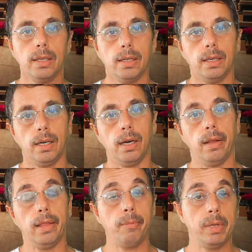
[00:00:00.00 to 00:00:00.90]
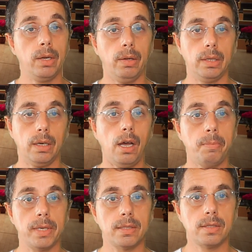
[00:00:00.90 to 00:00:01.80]
let me know in the
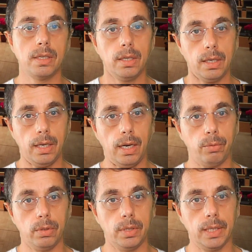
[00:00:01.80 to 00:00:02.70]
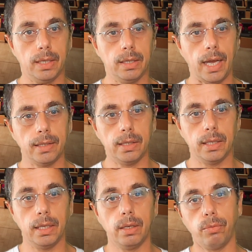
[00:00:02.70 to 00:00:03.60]
comments, and I would
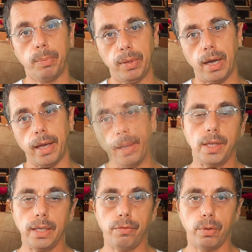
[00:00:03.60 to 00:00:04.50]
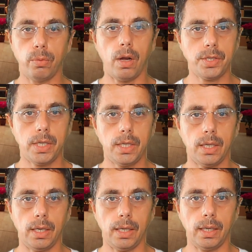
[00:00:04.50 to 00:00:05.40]
gladly reply. Thank you for
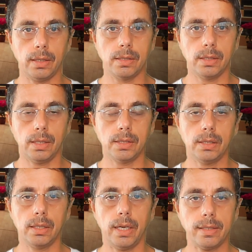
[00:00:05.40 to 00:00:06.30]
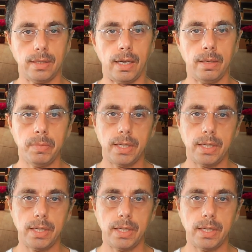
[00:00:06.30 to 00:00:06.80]
watching, and until the next time,